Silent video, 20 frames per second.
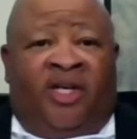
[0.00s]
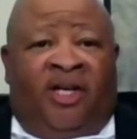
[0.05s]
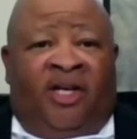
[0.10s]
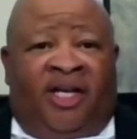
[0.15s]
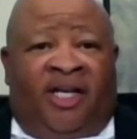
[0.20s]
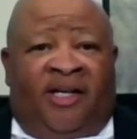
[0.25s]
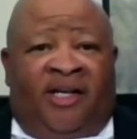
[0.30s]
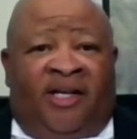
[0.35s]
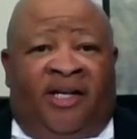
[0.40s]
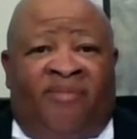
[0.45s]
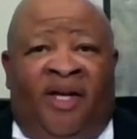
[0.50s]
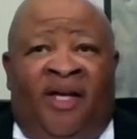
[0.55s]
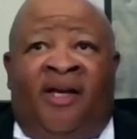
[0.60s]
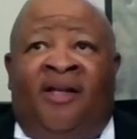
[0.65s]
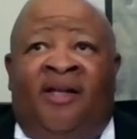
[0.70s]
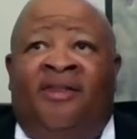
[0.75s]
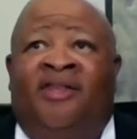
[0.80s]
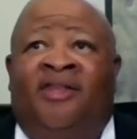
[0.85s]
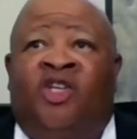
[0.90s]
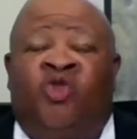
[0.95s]
team
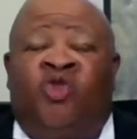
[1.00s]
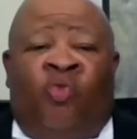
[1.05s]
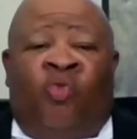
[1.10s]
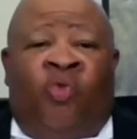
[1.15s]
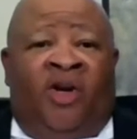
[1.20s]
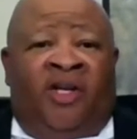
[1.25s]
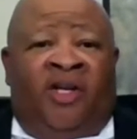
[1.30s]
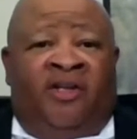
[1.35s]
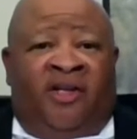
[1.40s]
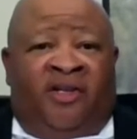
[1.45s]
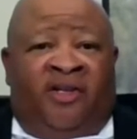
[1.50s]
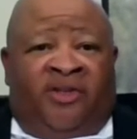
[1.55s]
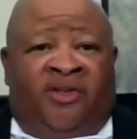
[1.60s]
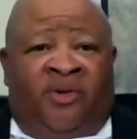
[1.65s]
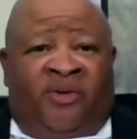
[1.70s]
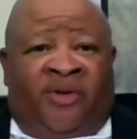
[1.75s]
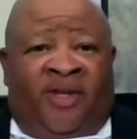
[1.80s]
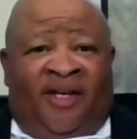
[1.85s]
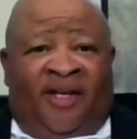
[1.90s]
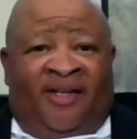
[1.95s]
that's willing to
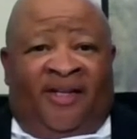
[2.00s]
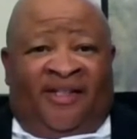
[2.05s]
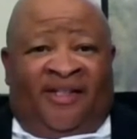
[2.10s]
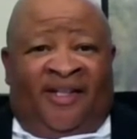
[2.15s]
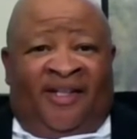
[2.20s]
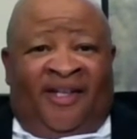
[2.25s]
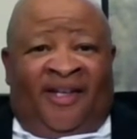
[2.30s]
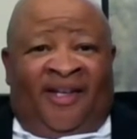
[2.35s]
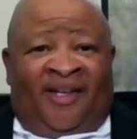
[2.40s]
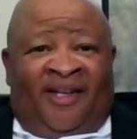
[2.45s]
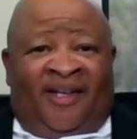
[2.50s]
do this.